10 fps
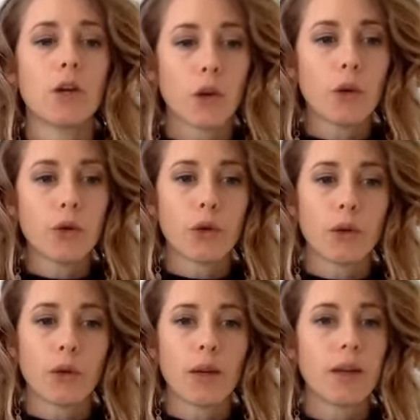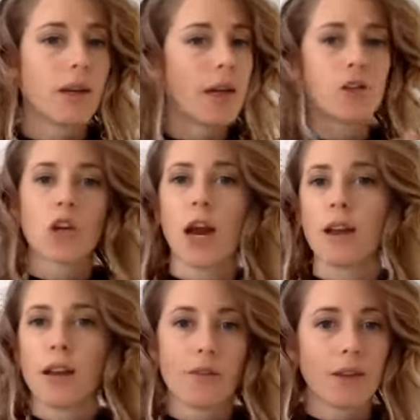go through and try
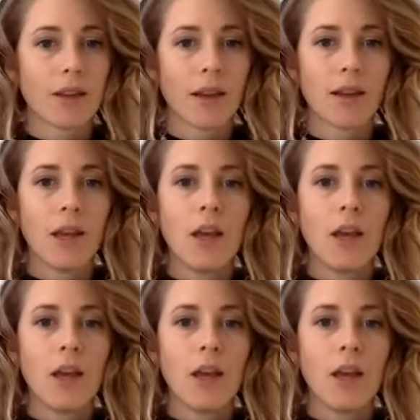on everything.